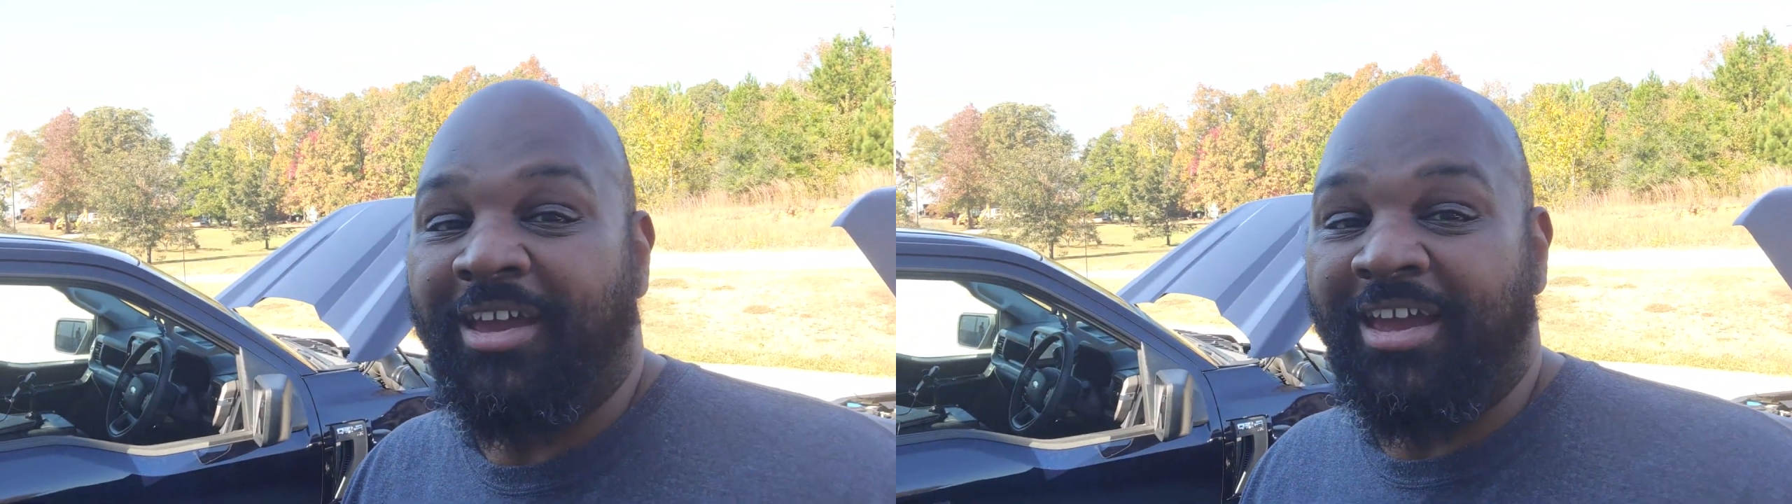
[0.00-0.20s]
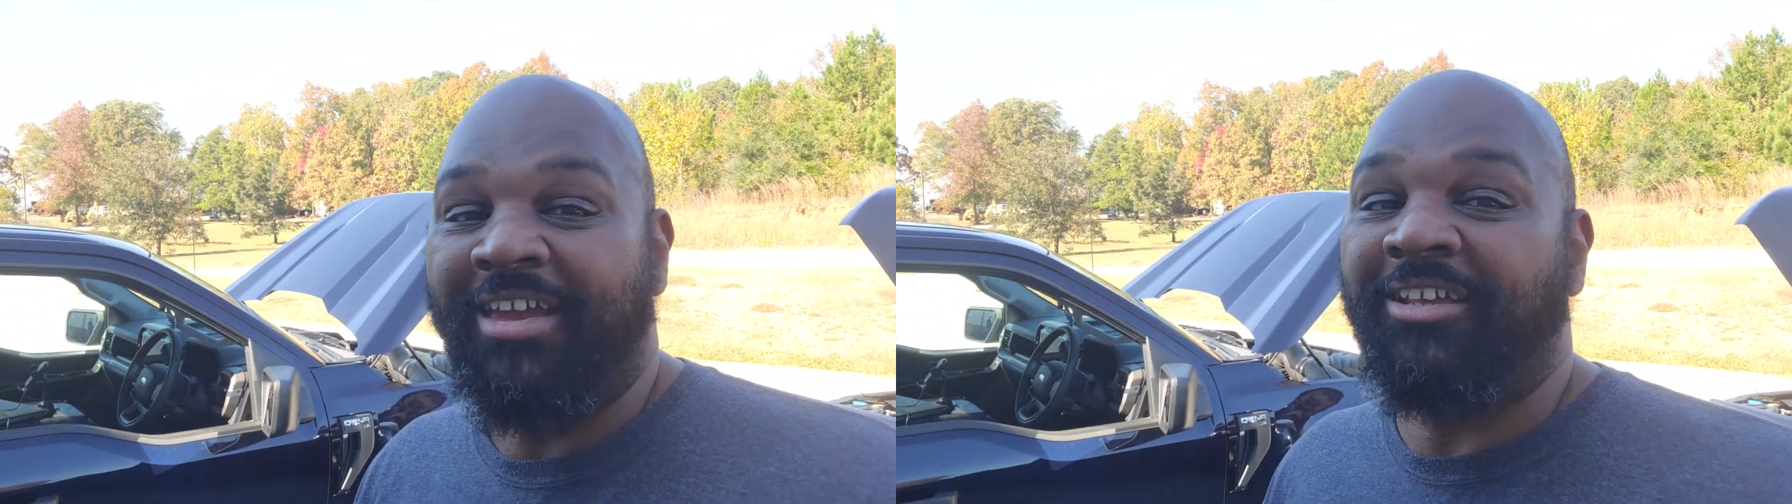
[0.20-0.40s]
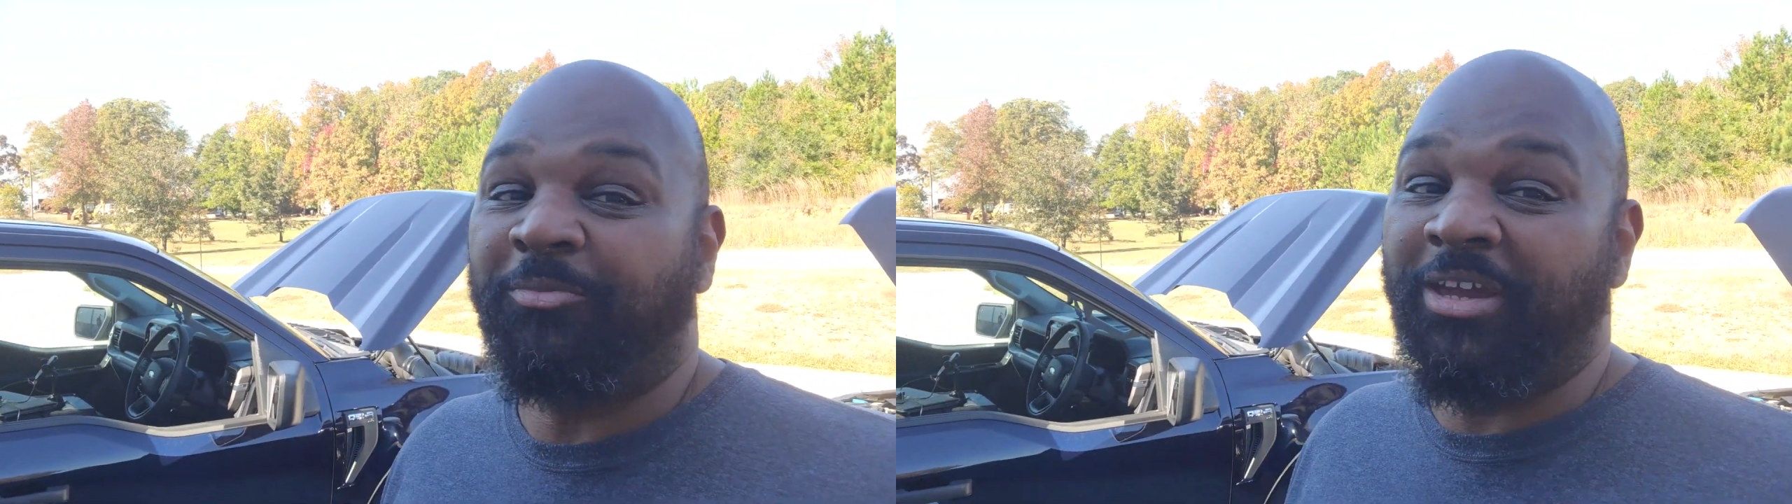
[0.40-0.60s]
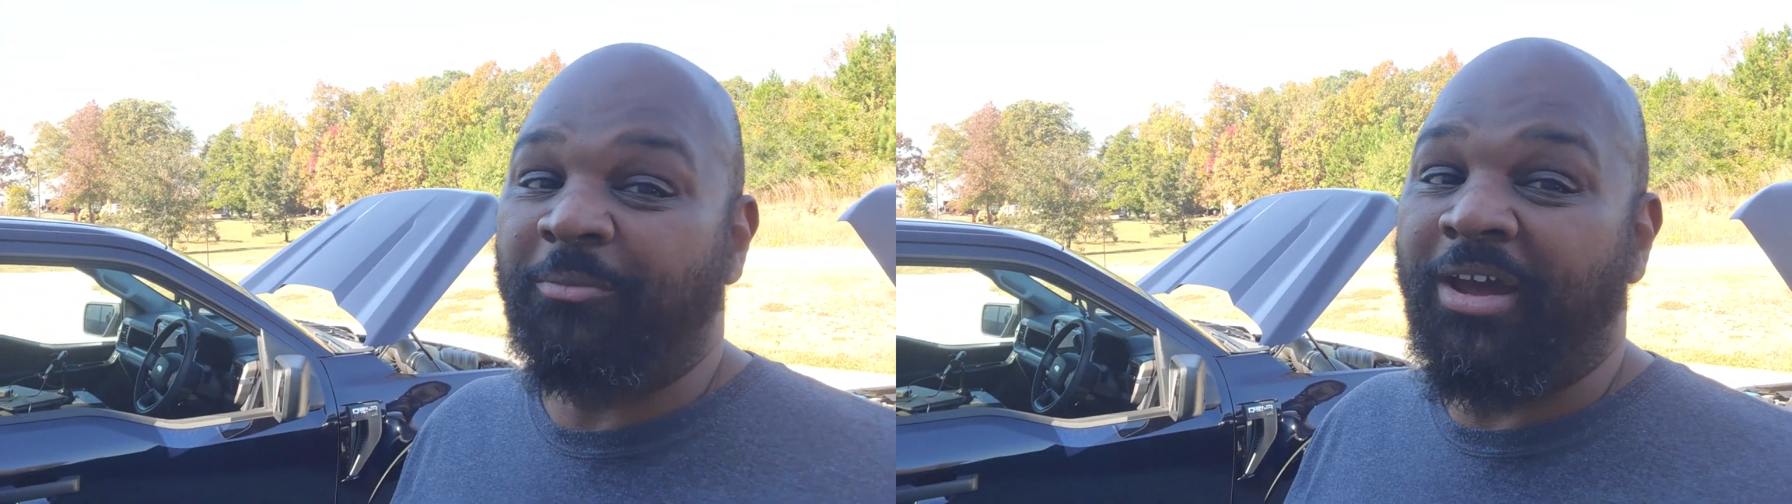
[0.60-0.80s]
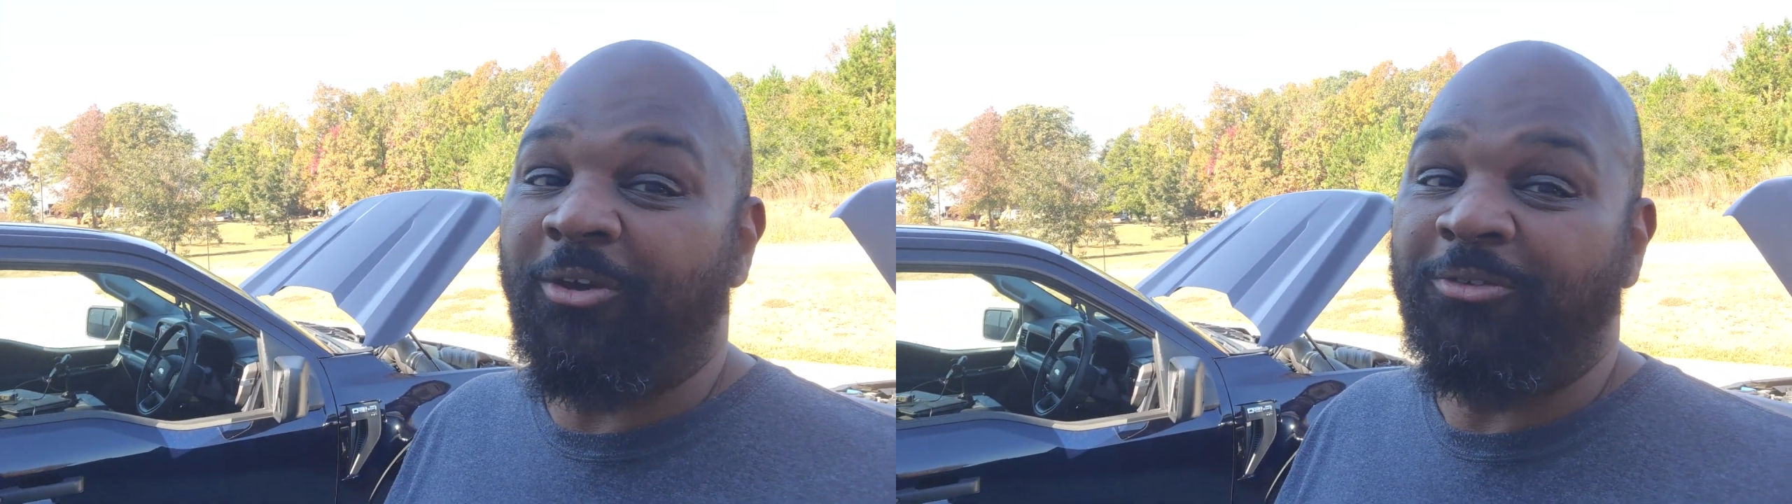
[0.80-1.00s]
It's making
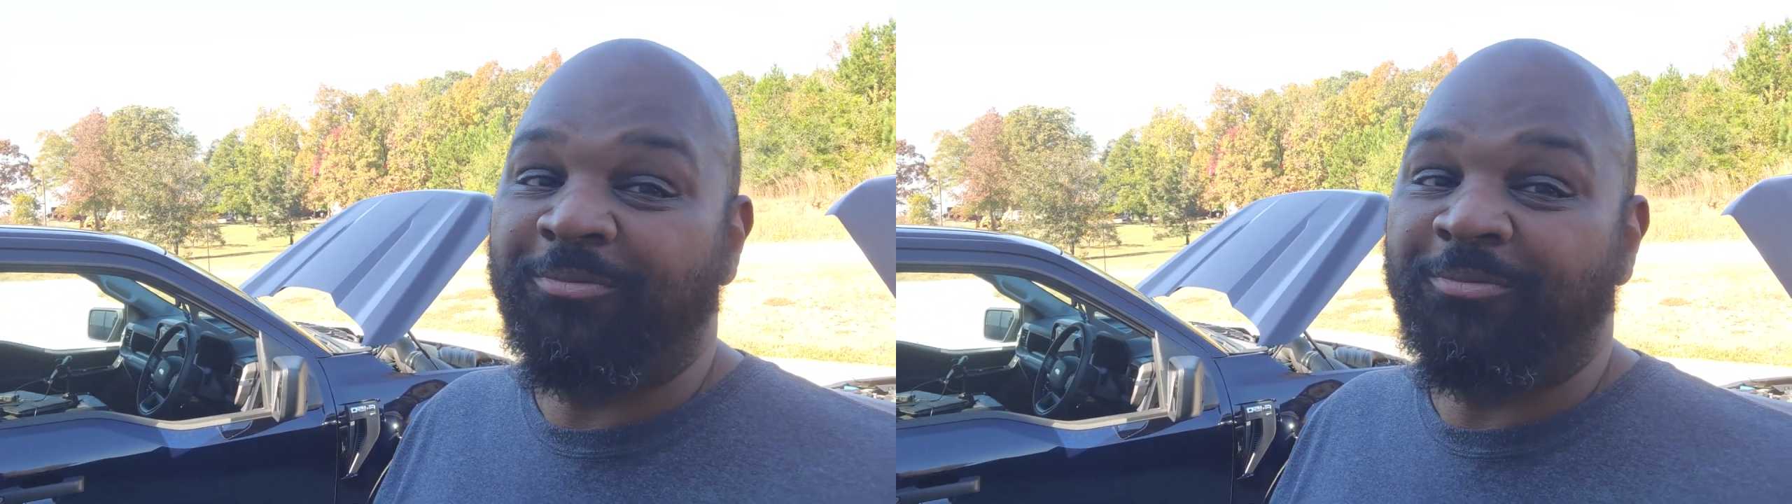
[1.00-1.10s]
power.